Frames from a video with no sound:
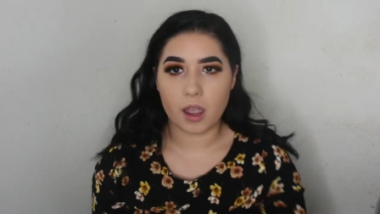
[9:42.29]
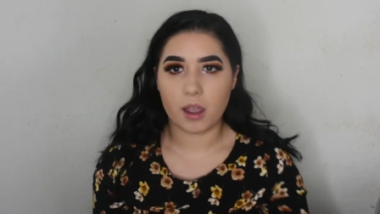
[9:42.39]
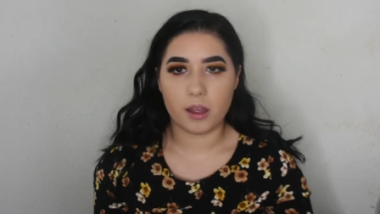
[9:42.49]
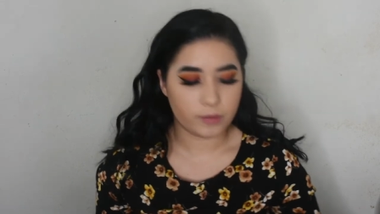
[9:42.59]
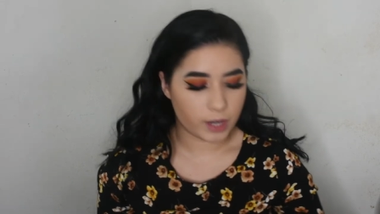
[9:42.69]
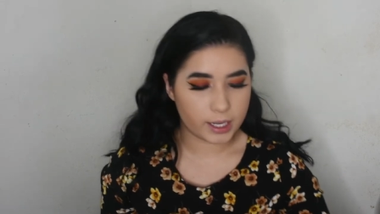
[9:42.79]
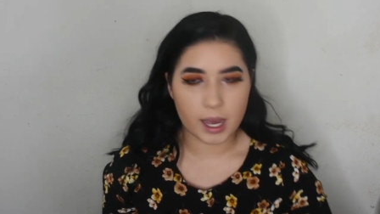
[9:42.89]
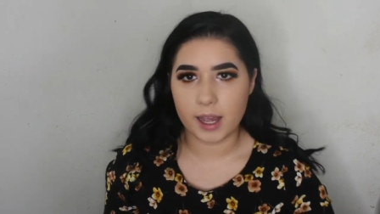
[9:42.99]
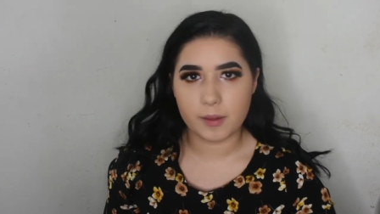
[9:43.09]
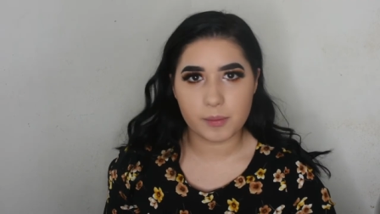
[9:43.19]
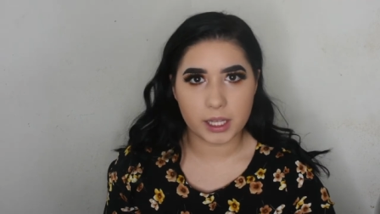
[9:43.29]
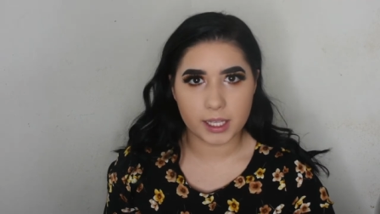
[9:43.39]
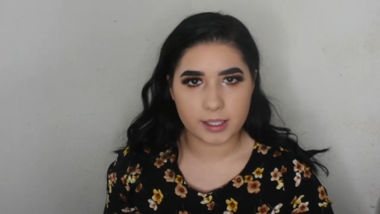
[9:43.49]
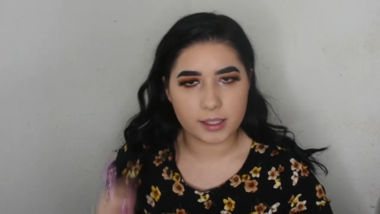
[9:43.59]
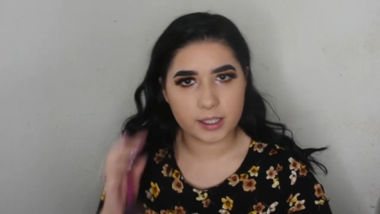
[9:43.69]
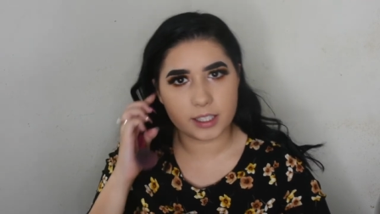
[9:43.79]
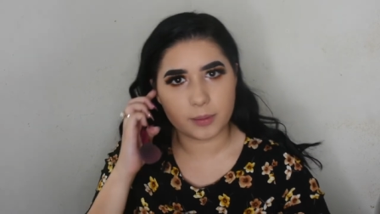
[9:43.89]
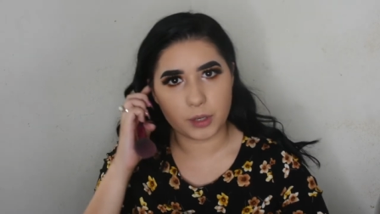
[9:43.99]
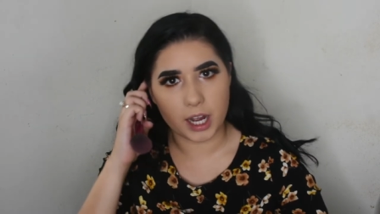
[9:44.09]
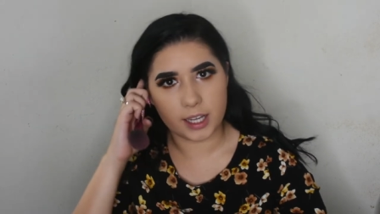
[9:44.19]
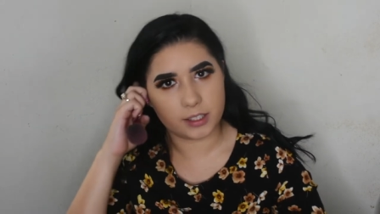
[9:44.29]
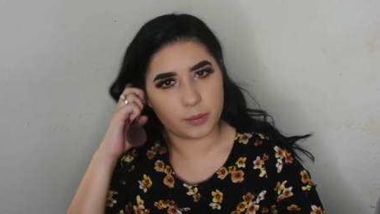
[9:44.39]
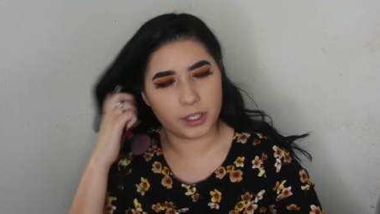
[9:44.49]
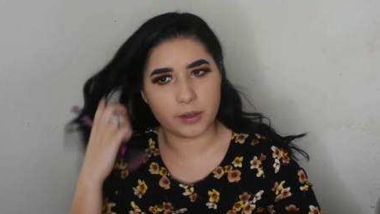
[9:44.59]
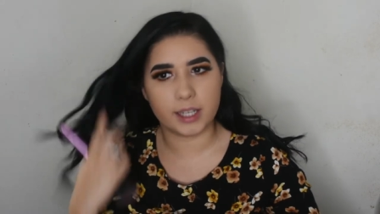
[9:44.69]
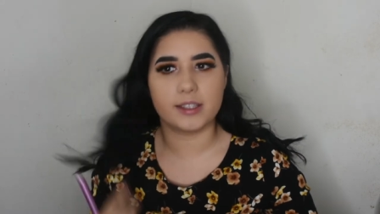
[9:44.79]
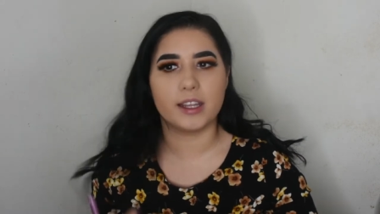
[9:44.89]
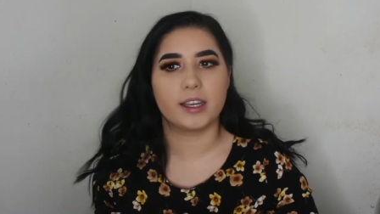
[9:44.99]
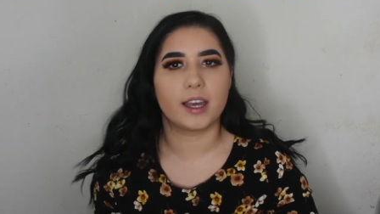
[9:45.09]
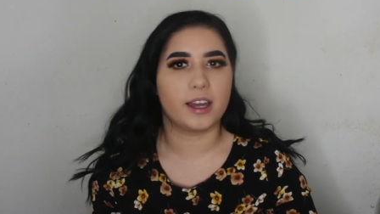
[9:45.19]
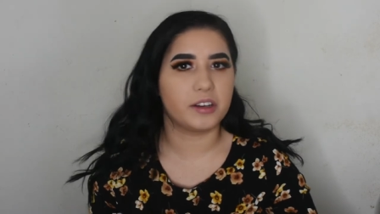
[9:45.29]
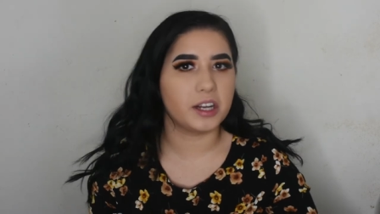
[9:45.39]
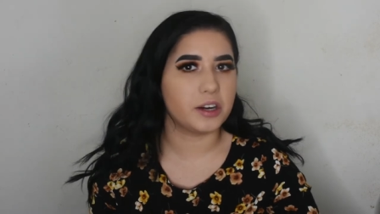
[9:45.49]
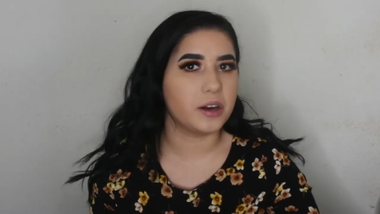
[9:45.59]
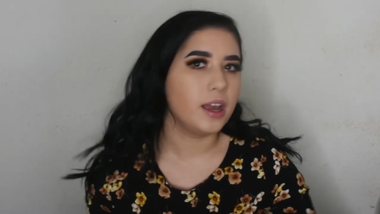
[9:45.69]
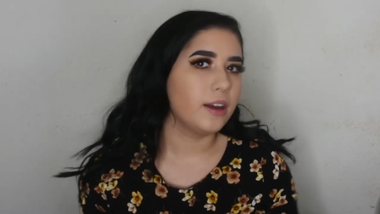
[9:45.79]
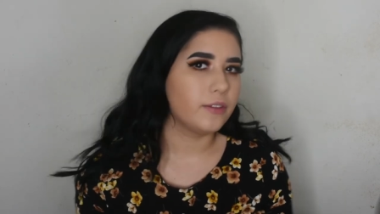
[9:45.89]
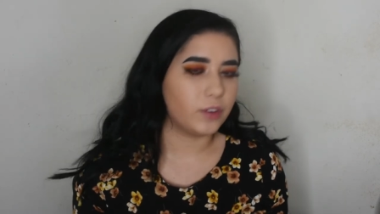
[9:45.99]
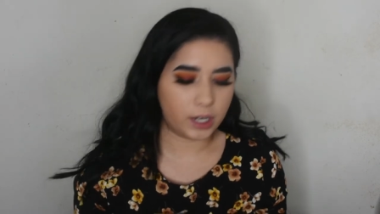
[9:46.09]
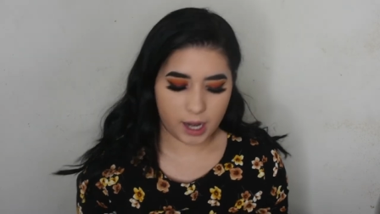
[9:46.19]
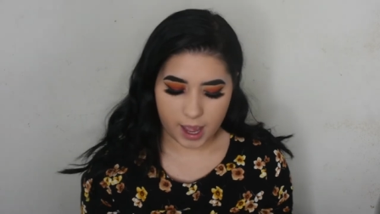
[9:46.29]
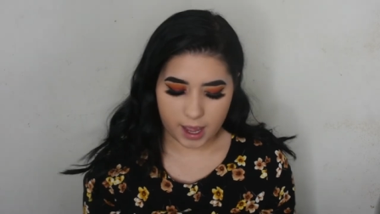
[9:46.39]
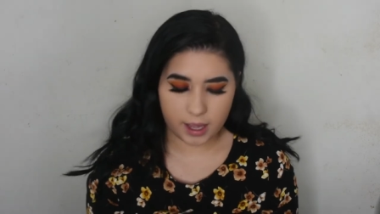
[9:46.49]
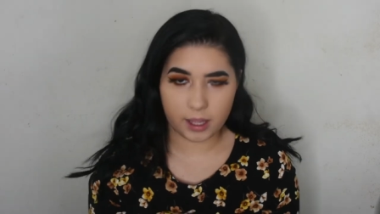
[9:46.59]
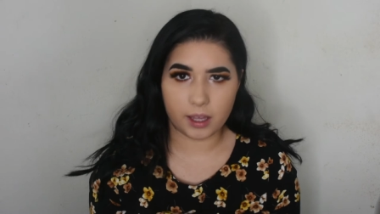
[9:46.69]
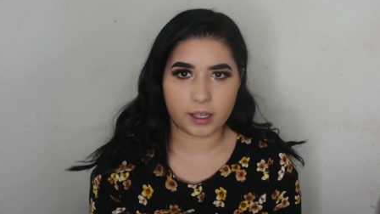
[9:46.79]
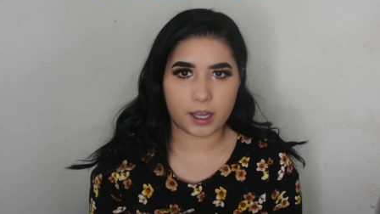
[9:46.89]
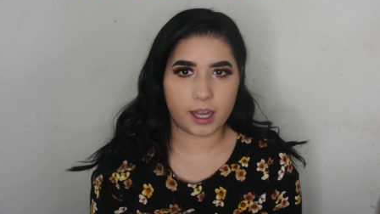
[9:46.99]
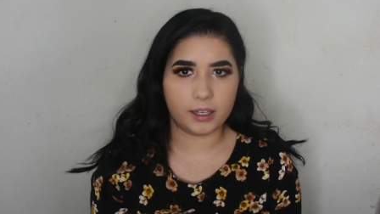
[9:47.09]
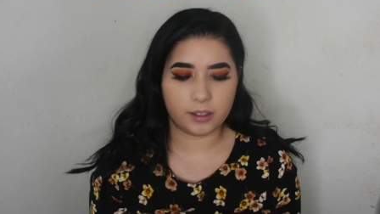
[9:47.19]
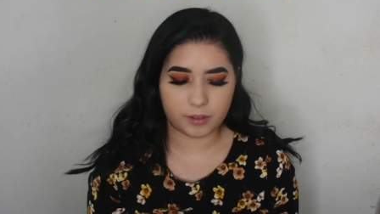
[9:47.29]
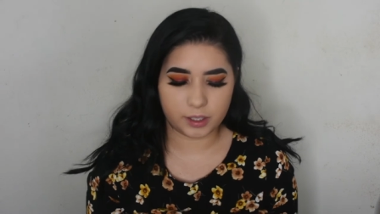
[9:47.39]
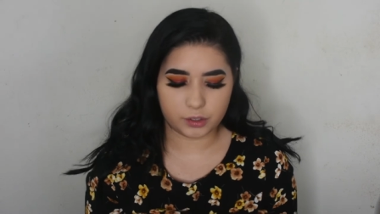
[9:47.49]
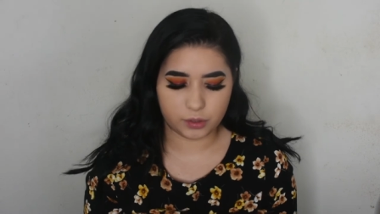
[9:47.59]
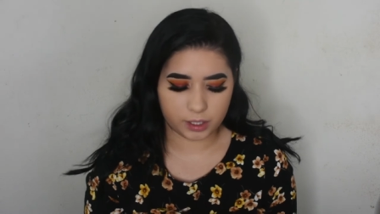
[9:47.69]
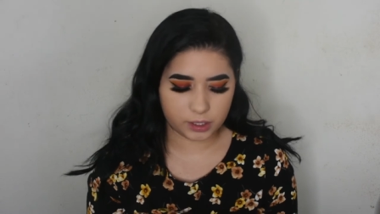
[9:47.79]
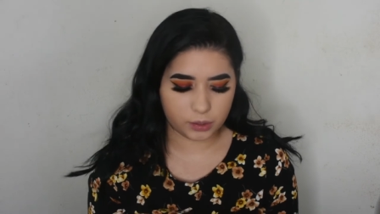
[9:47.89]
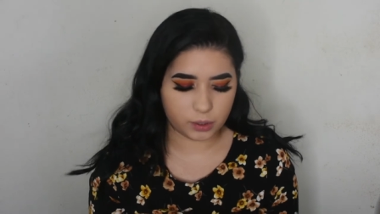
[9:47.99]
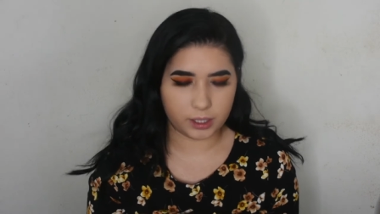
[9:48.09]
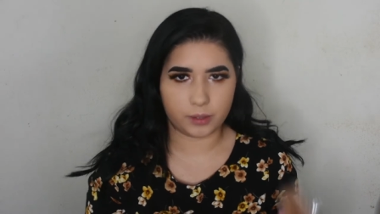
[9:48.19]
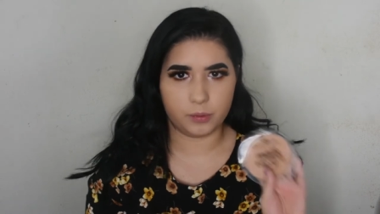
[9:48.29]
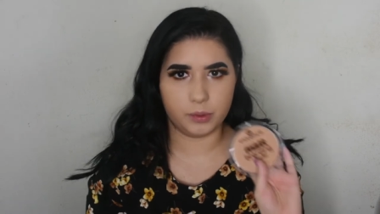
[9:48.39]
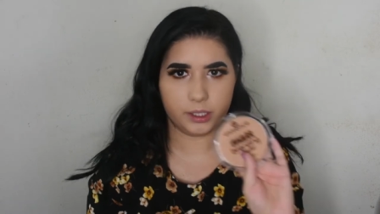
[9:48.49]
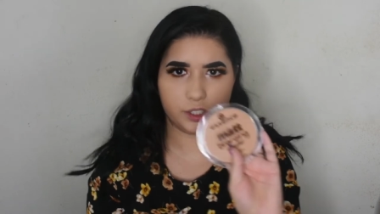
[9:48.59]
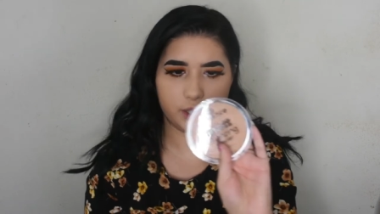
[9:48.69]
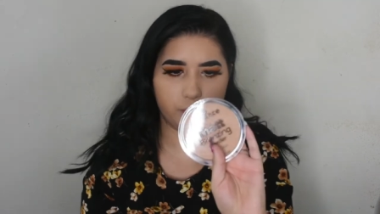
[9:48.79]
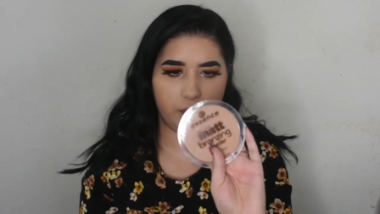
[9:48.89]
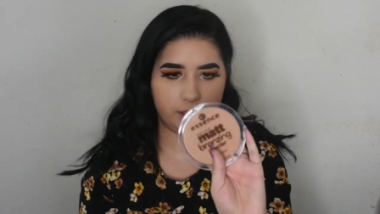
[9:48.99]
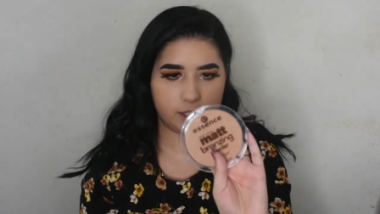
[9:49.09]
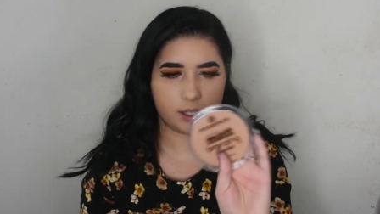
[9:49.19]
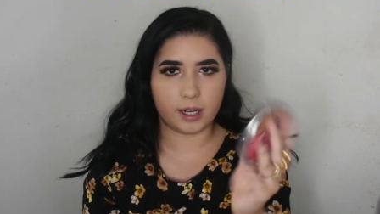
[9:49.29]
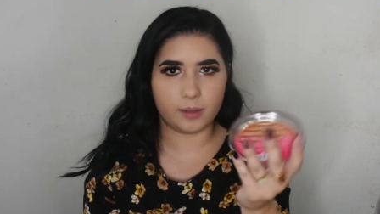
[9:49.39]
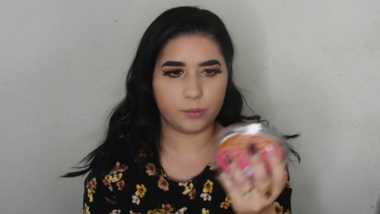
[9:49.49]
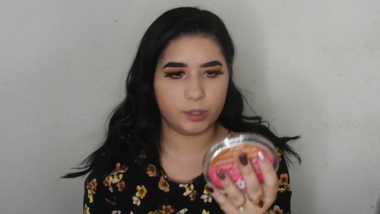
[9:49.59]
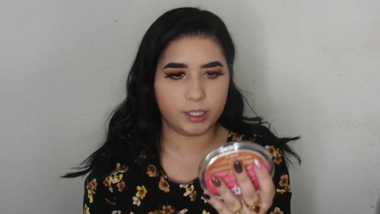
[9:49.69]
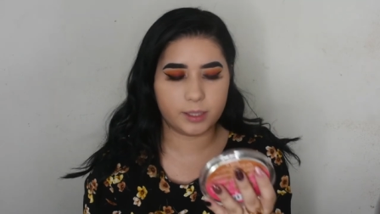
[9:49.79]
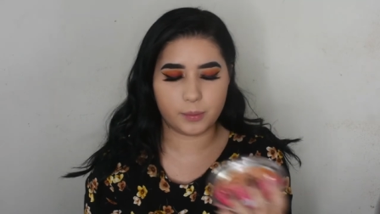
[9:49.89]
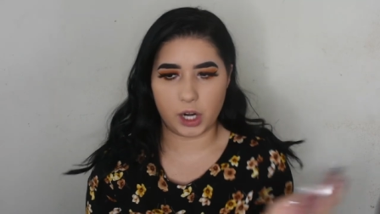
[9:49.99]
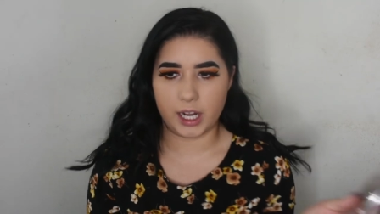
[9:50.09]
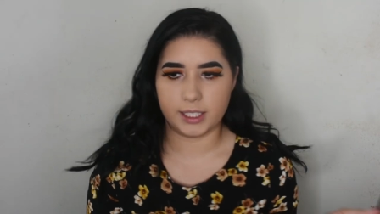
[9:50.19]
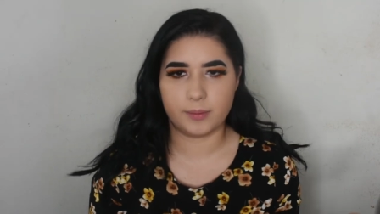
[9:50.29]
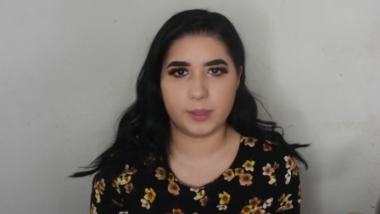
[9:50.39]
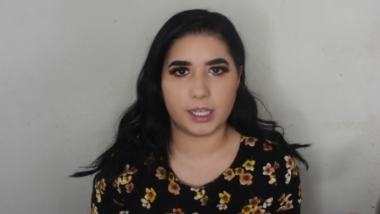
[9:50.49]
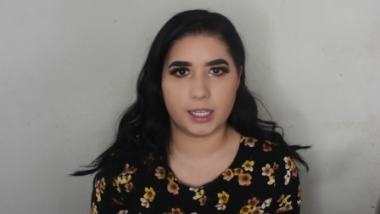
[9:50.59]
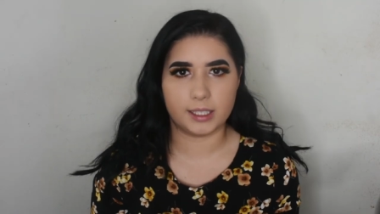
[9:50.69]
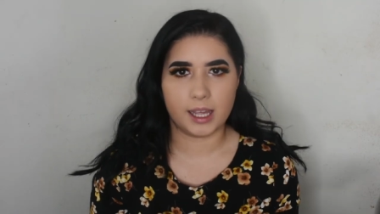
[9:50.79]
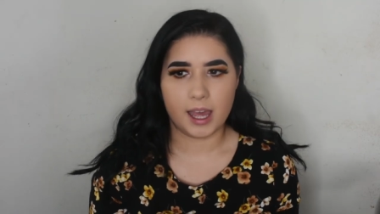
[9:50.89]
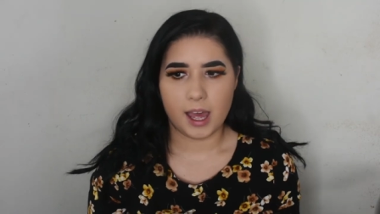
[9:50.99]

All right, I am pleasantly surprised. What do you guys think? I don't know. For a kind of drugstore, like really cheap bronzer, I'm really surprised because